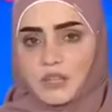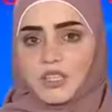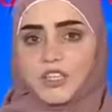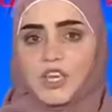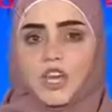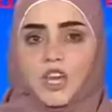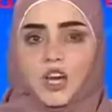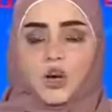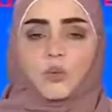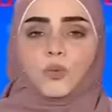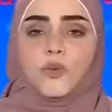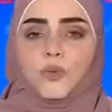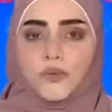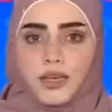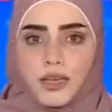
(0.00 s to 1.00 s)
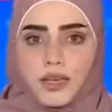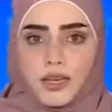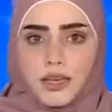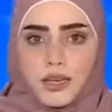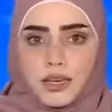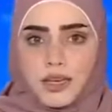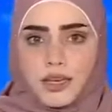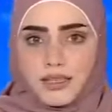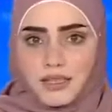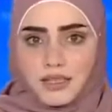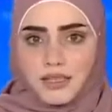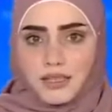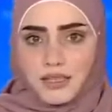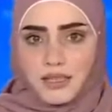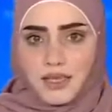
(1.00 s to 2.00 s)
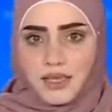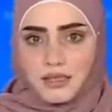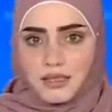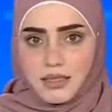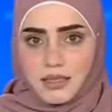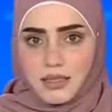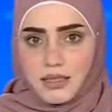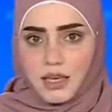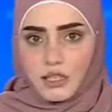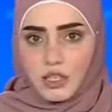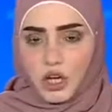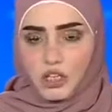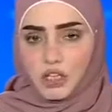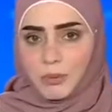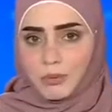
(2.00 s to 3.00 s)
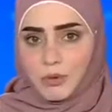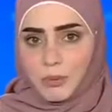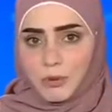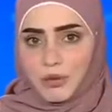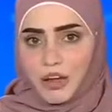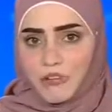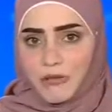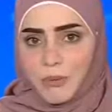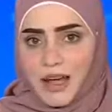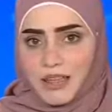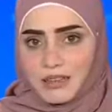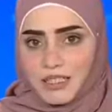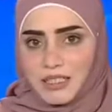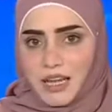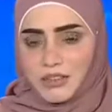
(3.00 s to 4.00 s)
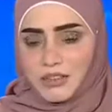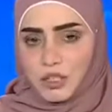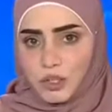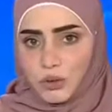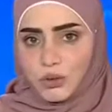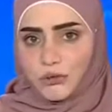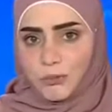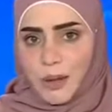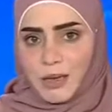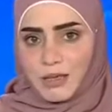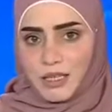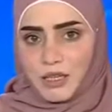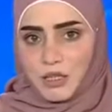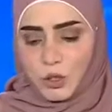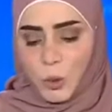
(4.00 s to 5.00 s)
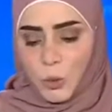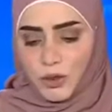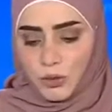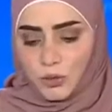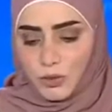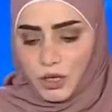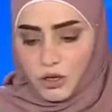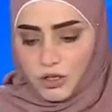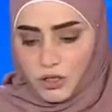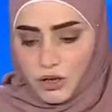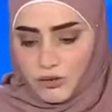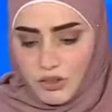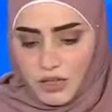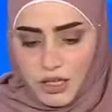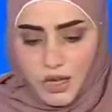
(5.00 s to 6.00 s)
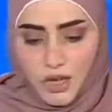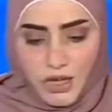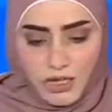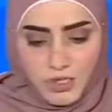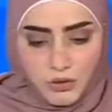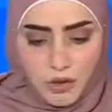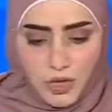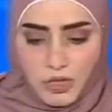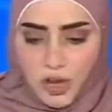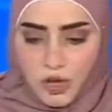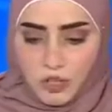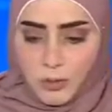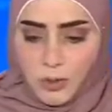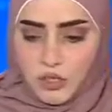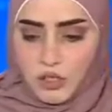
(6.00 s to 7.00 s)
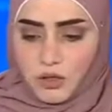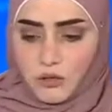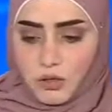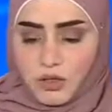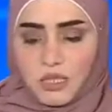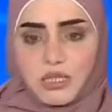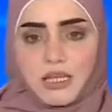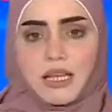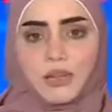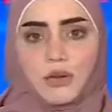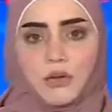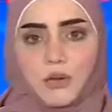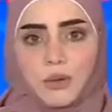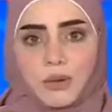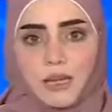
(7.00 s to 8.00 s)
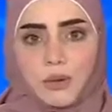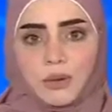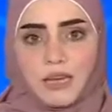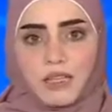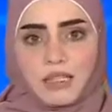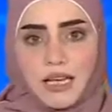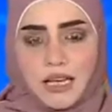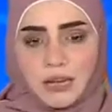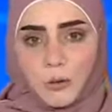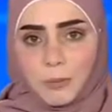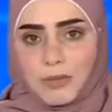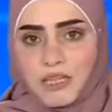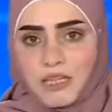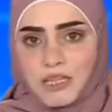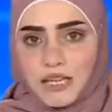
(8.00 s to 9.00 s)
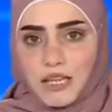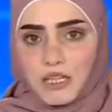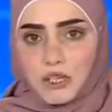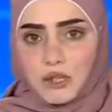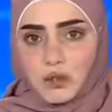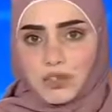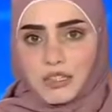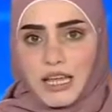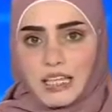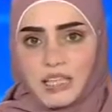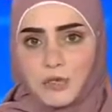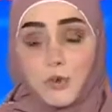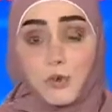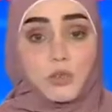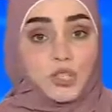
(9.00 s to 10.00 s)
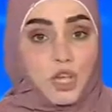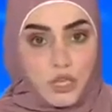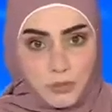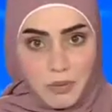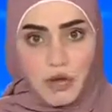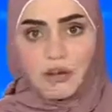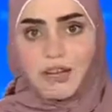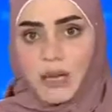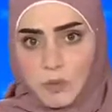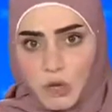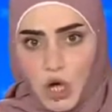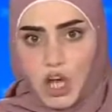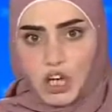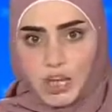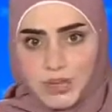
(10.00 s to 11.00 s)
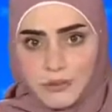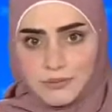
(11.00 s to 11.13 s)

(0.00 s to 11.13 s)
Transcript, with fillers: the horrific uh, incidents that the young people of Palestine, the youth of Palestine, is going through because because of the Israeli occupation forces. Thank you for being with us. Now, please stay tuned. Next, we will talk about Lebanon.